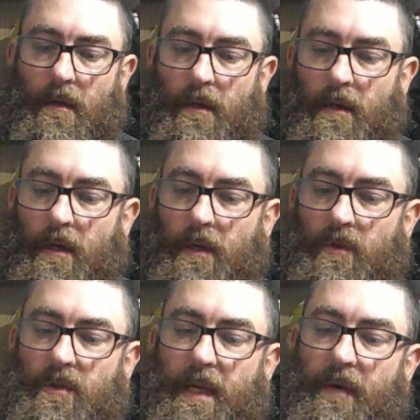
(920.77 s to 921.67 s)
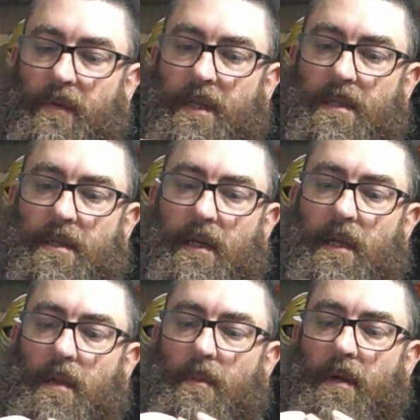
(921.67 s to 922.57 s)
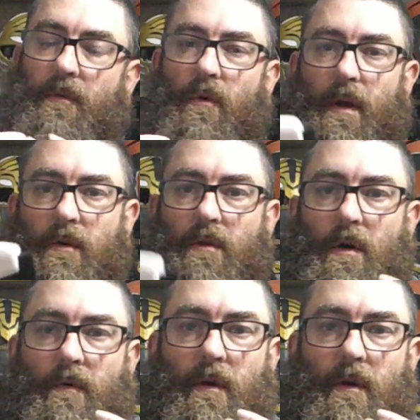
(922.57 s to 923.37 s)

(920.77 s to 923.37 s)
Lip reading: I kind of just gave this a little bit of a round over.